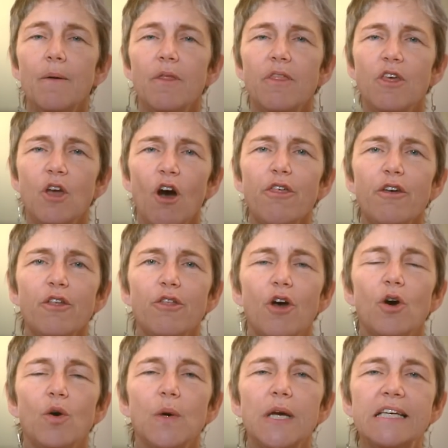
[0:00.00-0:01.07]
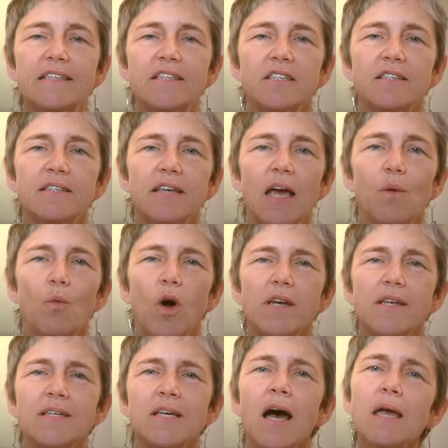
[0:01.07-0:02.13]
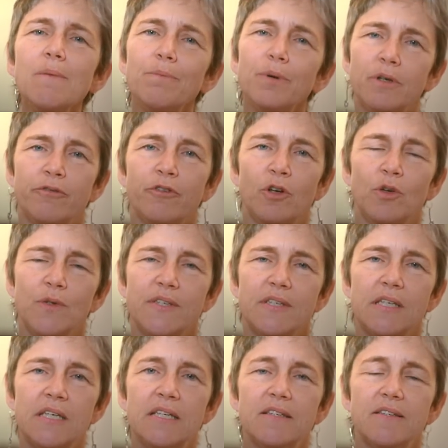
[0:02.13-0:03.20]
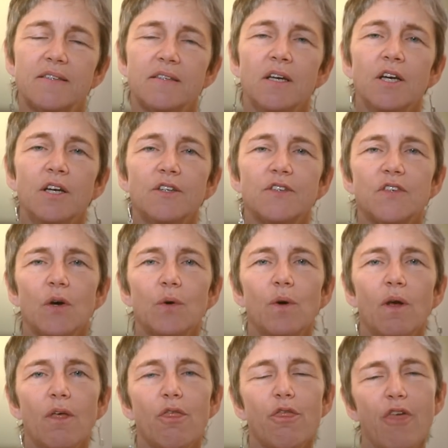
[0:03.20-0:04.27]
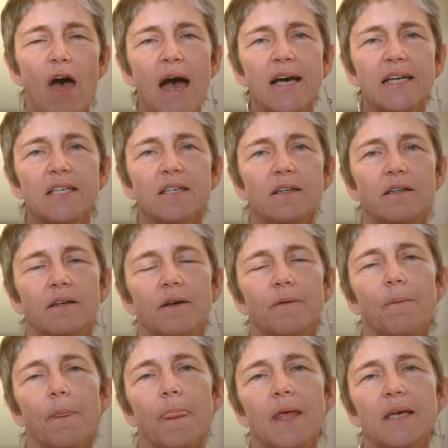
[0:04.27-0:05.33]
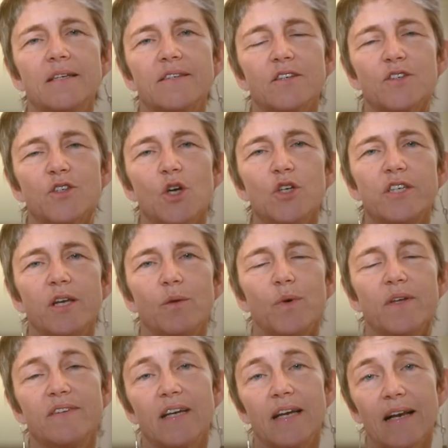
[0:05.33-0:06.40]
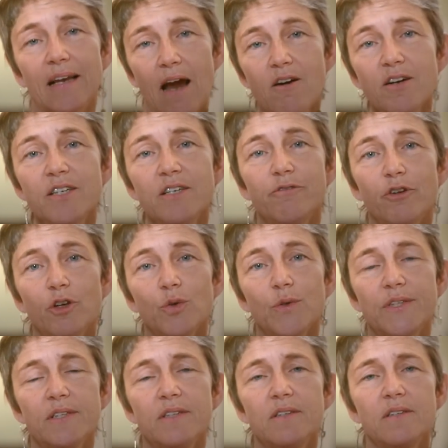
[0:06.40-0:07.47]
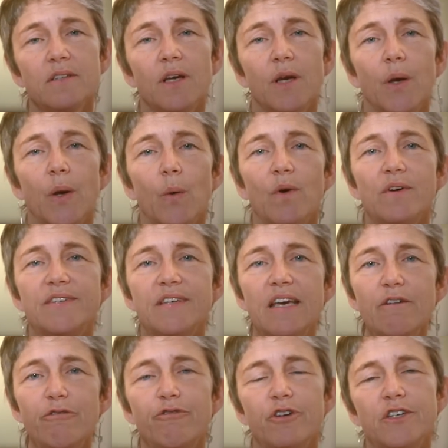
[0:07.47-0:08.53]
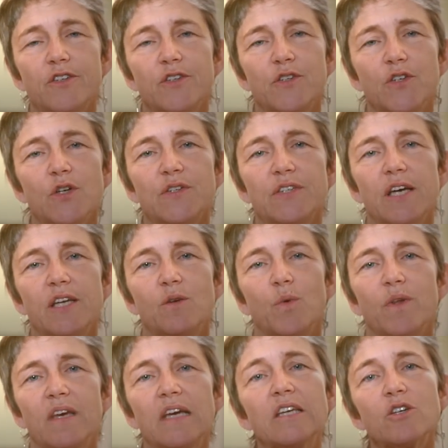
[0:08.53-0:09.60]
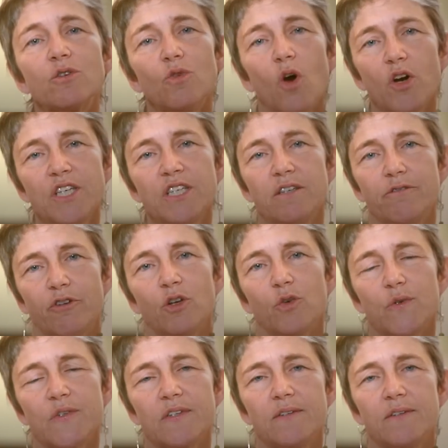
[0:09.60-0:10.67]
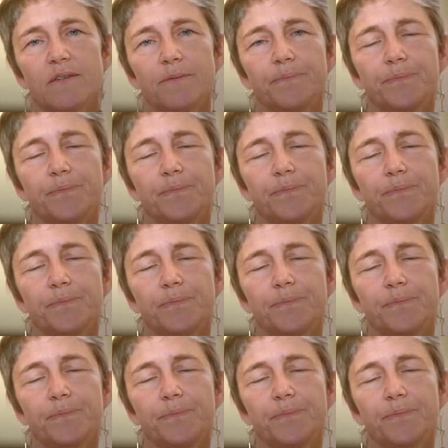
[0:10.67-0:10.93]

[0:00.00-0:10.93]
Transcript: The other, though, is to say what type of clause it is. So that is associated with declarative clauses, whereas if is associated with interrogative clauses.